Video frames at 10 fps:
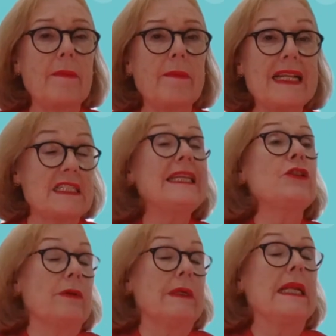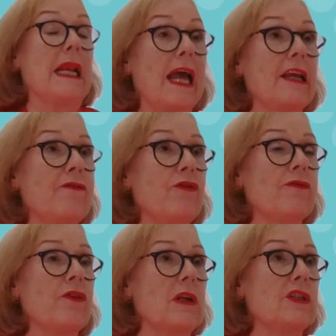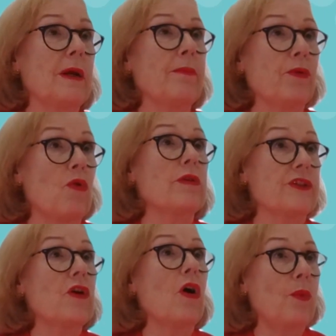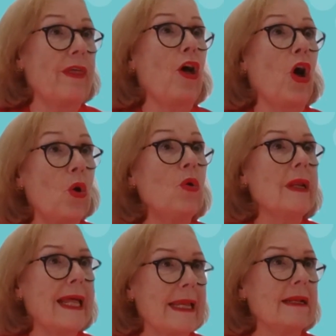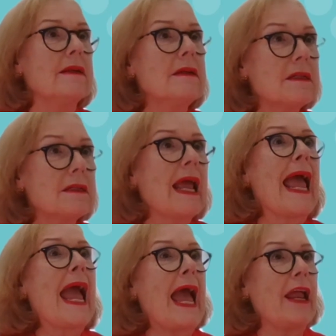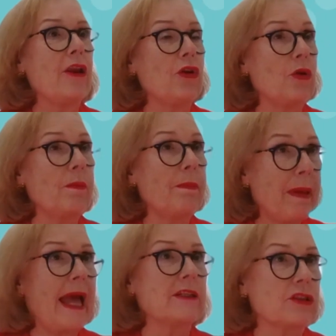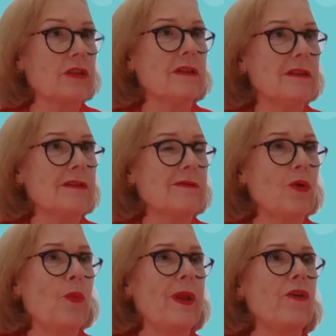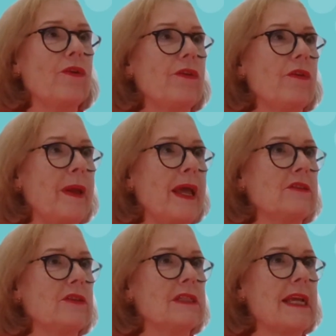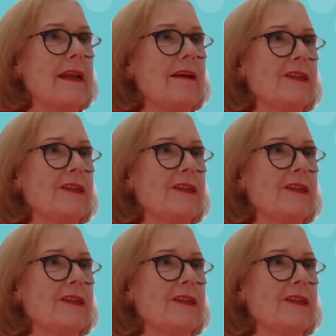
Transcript: it's literally like if you've got a jumper or a sock with a hole in it and you patch it, or we used to patch it, Sandy.